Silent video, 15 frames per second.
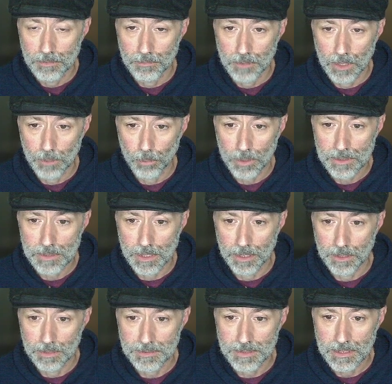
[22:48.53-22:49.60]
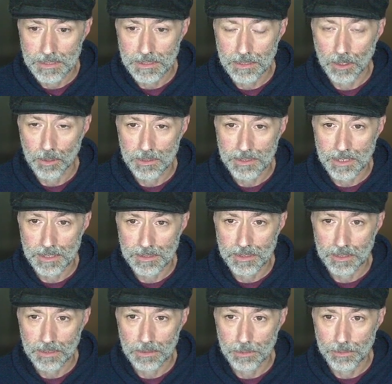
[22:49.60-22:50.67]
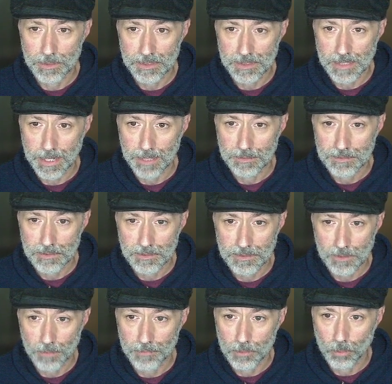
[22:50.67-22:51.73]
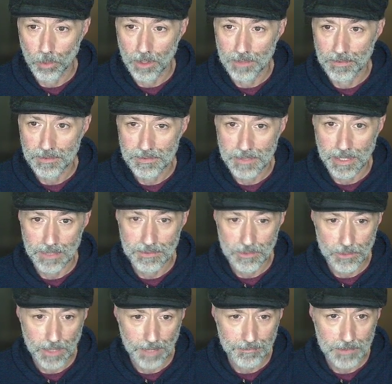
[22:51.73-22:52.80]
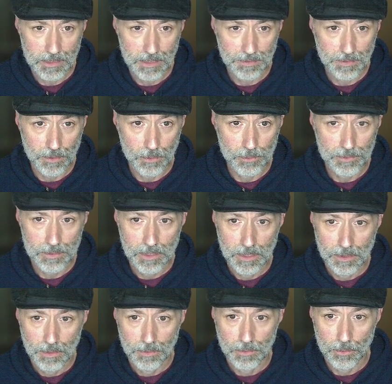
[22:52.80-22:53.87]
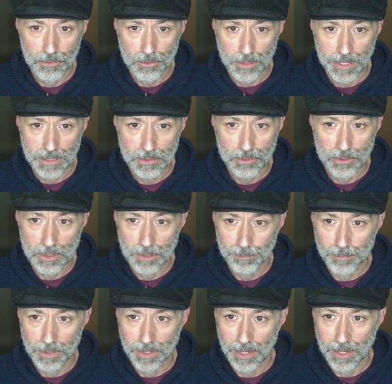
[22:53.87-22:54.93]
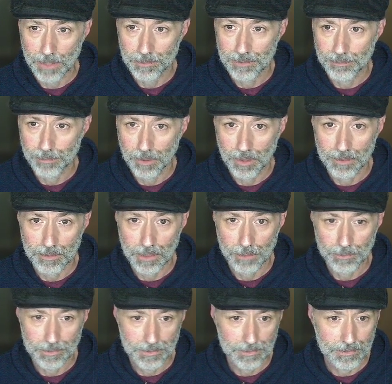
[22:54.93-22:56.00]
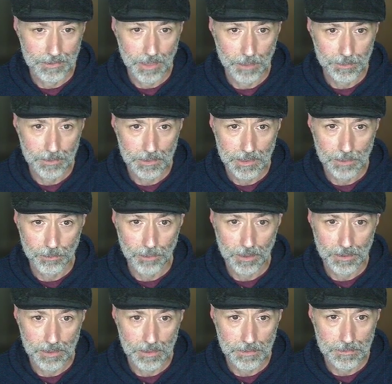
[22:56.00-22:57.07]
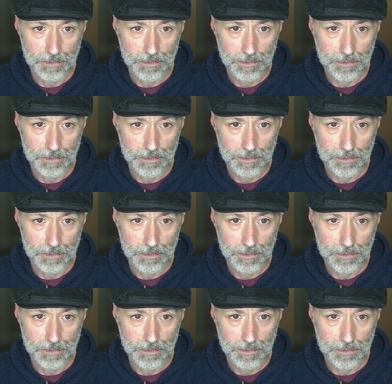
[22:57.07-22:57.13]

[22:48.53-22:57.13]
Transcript: it was $60 doesn't include the stands. So if you wanted the stands, you'd have to get those. Those are extra, but I wouldn't bother. I would look at one of these